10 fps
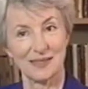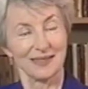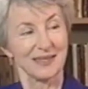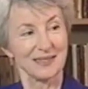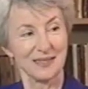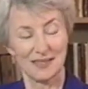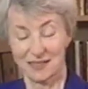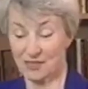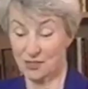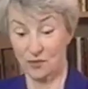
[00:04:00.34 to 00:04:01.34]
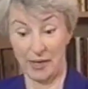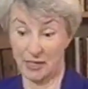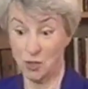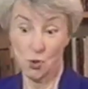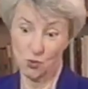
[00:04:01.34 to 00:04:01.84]
I said to Dutch, all right,
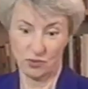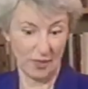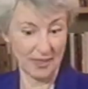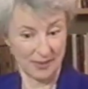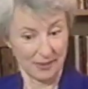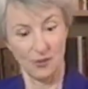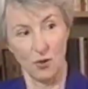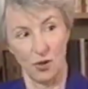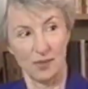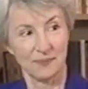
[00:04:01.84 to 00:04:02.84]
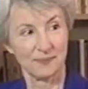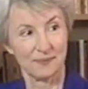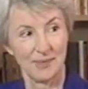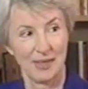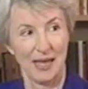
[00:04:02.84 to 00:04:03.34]
you trust in the Lord,
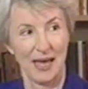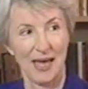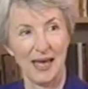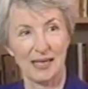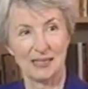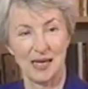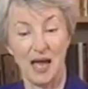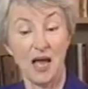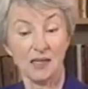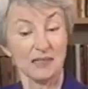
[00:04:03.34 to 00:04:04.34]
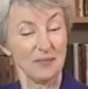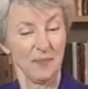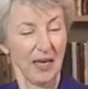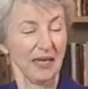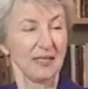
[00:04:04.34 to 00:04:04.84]
and I'll
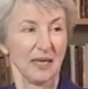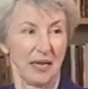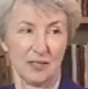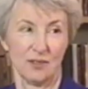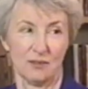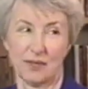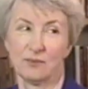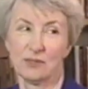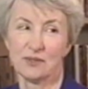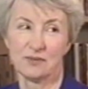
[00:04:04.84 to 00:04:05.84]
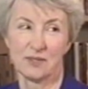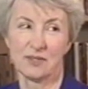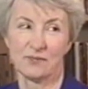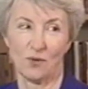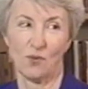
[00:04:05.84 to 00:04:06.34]
depend on you, and we'll do this
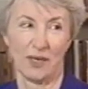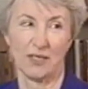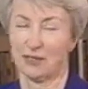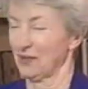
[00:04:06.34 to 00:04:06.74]
for 1 year.